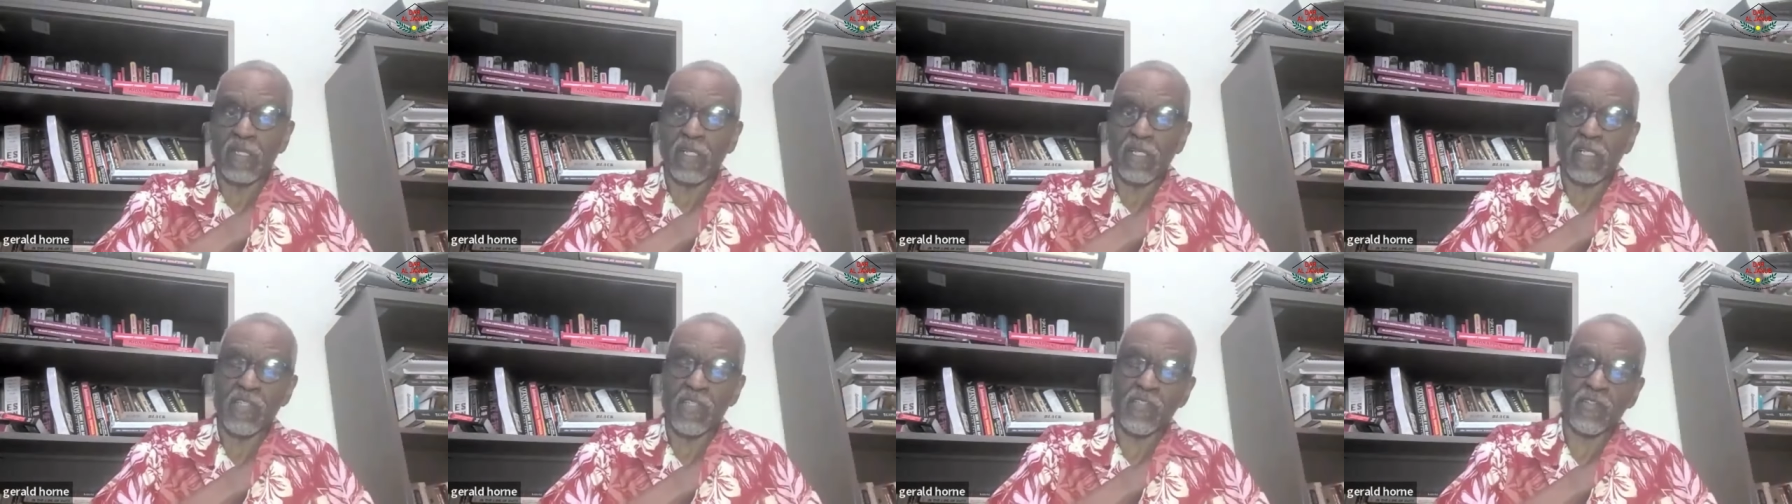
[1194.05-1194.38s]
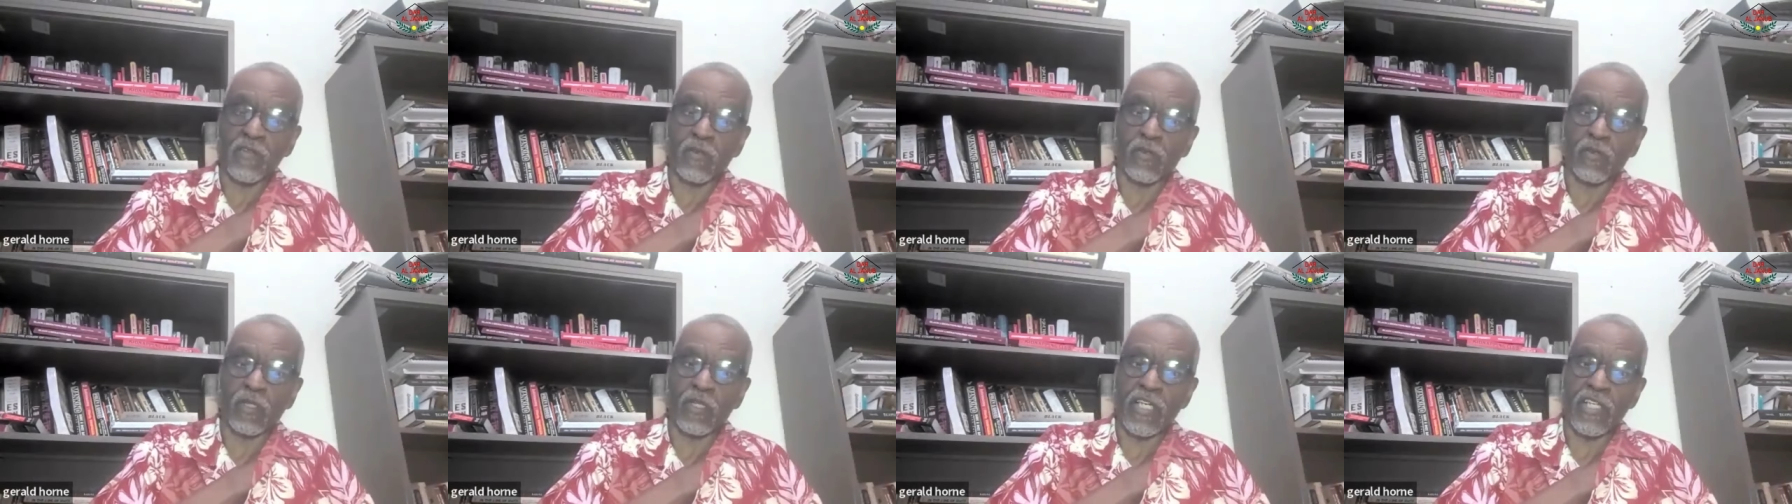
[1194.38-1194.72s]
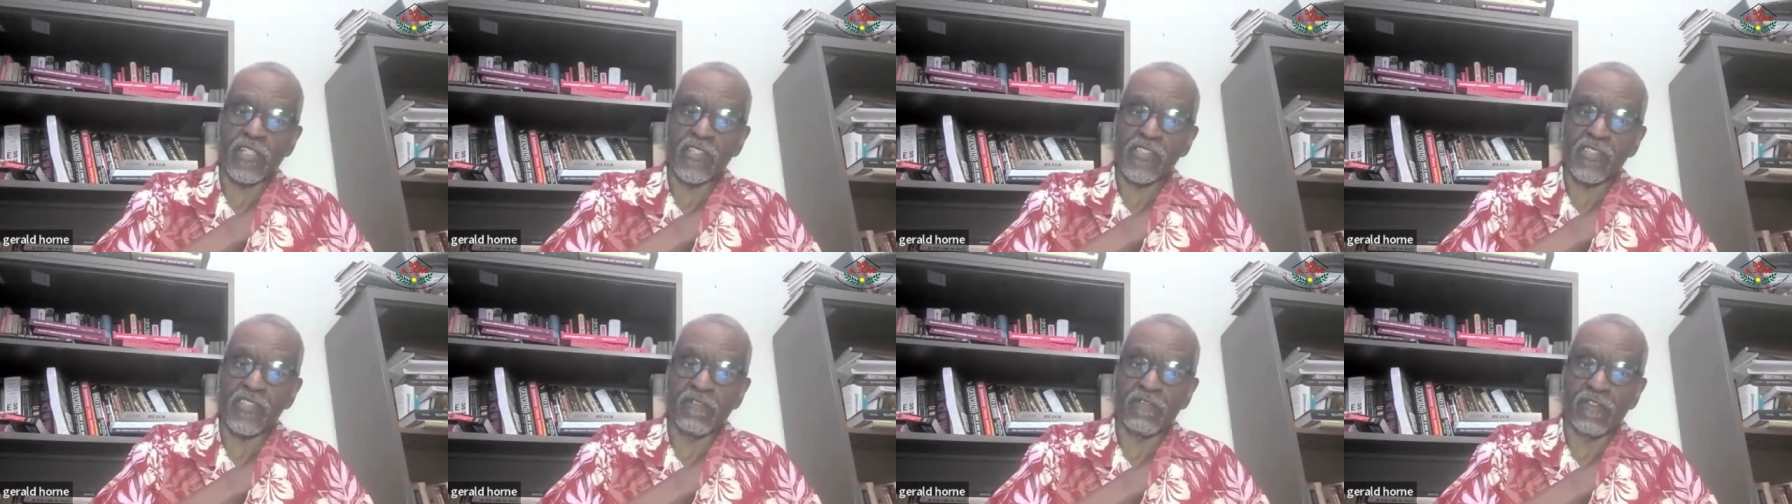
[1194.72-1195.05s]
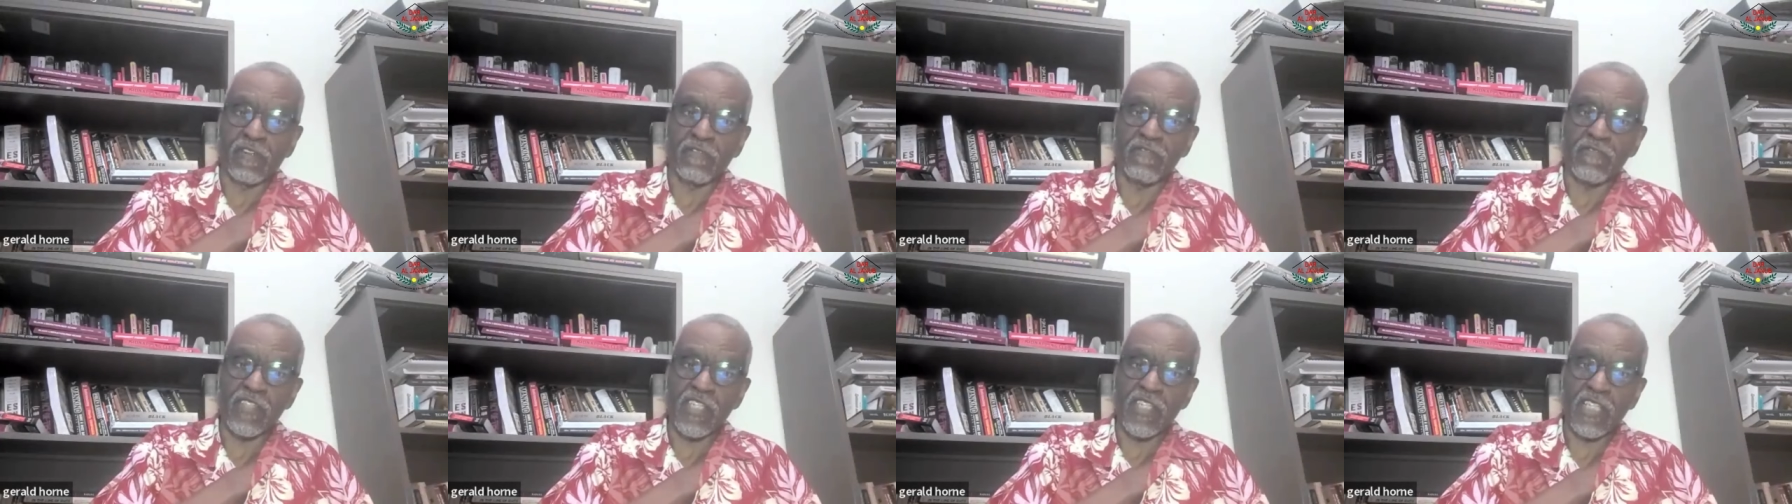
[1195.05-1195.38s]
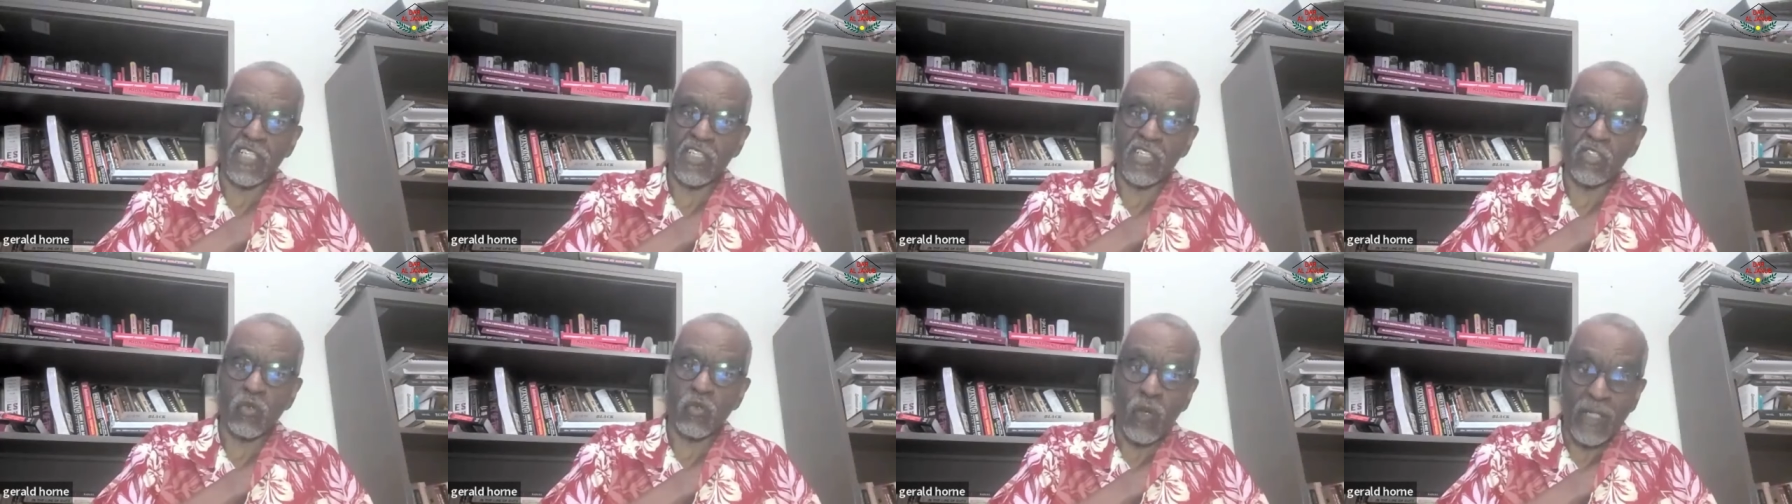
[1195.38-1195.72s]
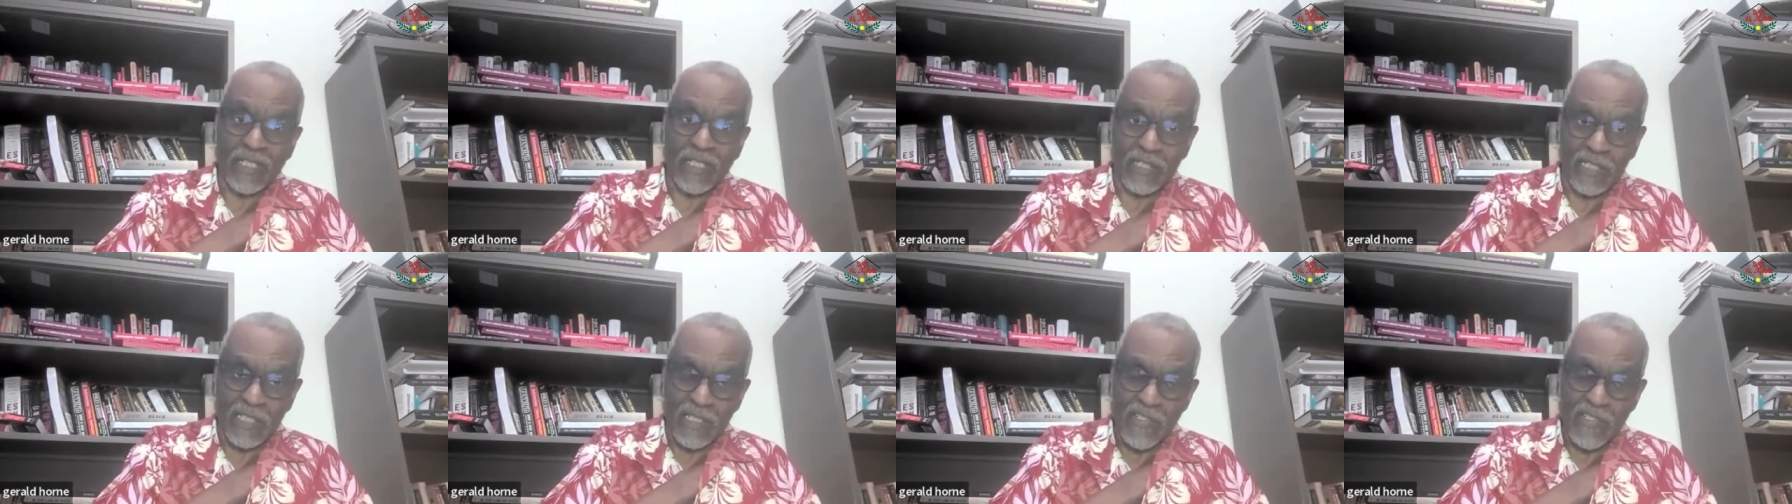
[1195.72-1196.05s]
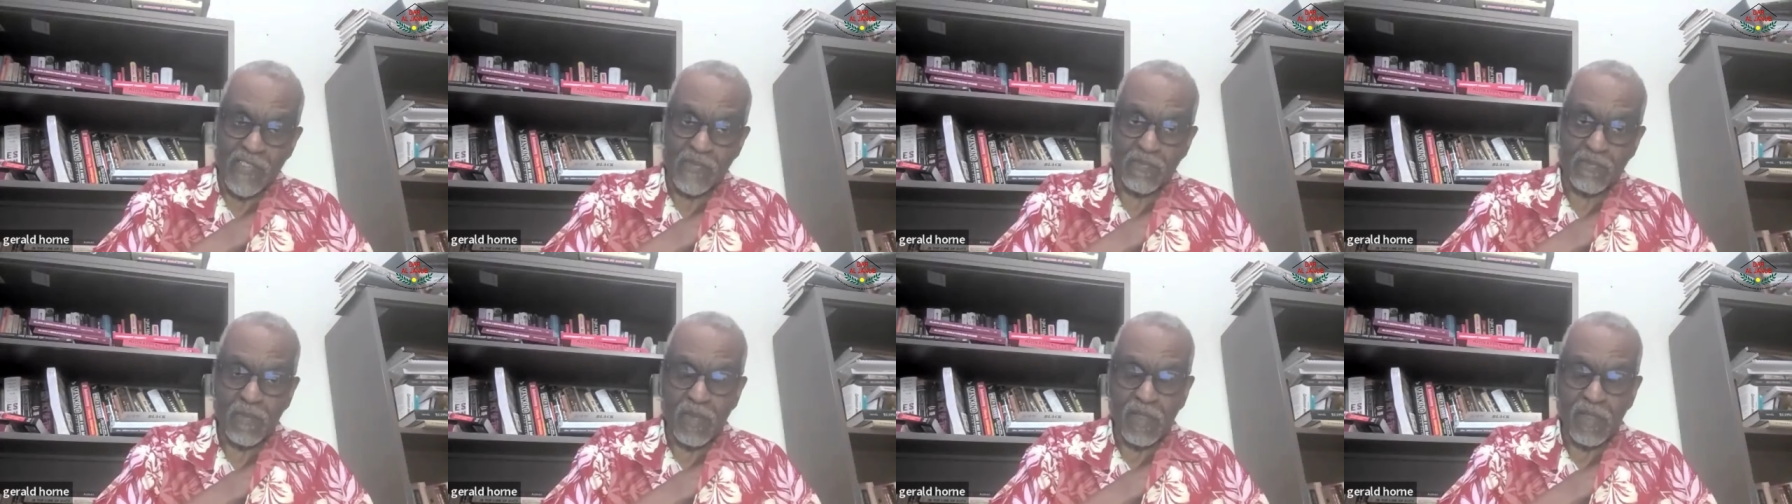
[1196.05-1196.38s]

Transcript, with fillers: as early as the 1520s.